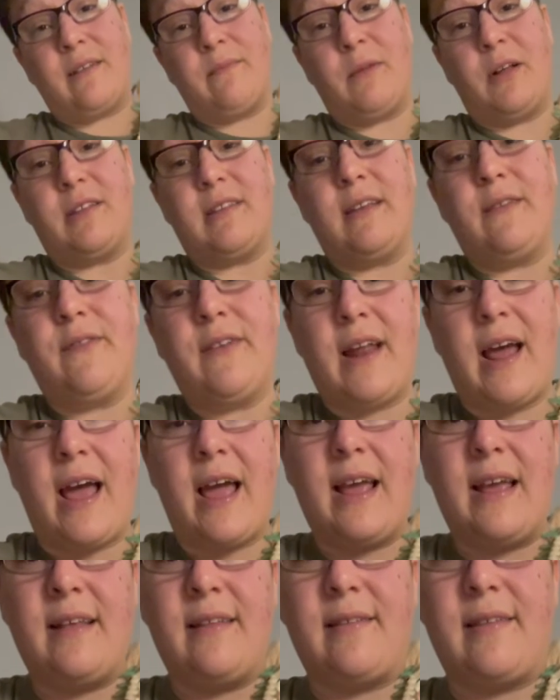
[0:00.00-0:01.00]

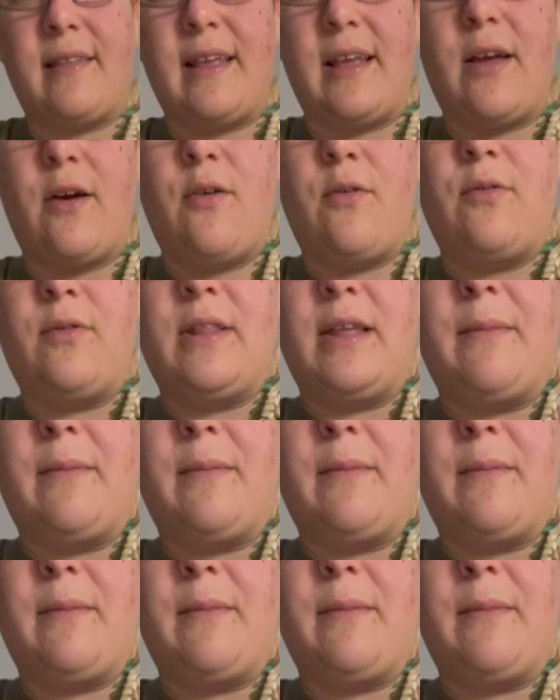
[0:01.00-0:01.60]
Multifidi is the only